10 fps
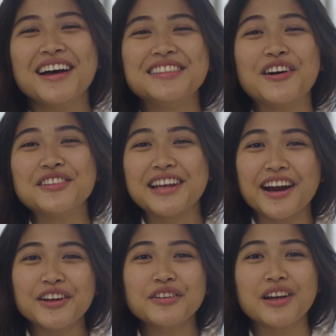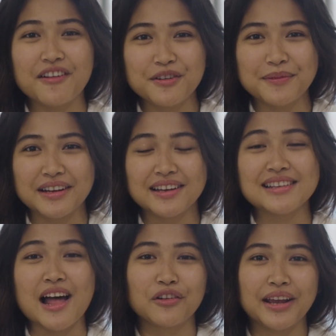The Ontario government is
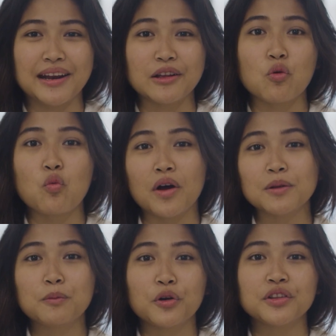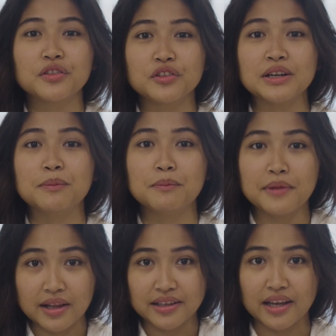allocating $1.3
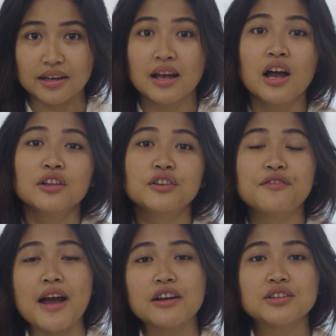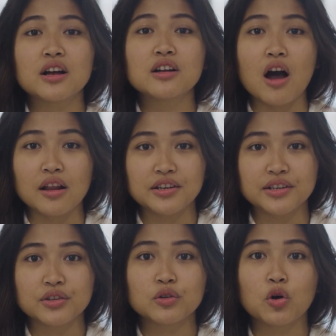million to Fanshawe
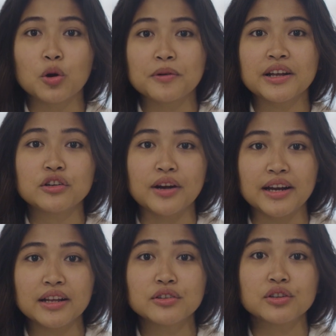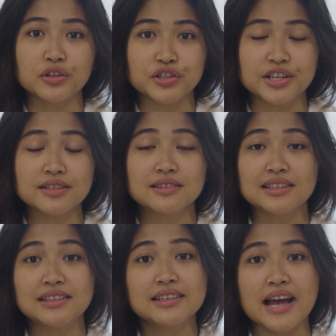College's Corporate Training Solutions,
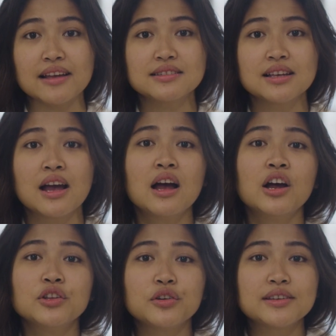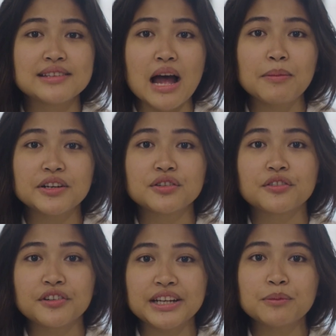CTS, to establish
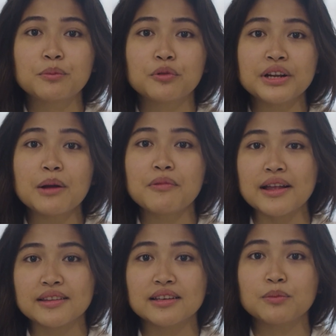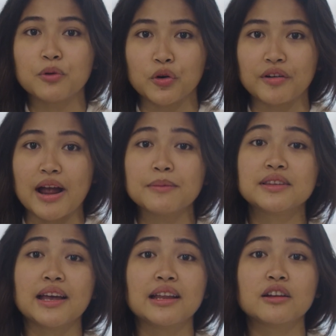free pre-apprentice
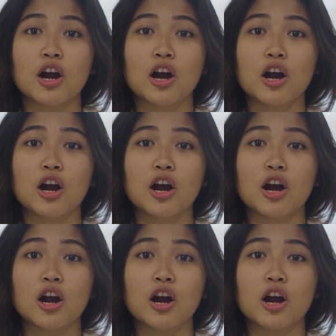programs in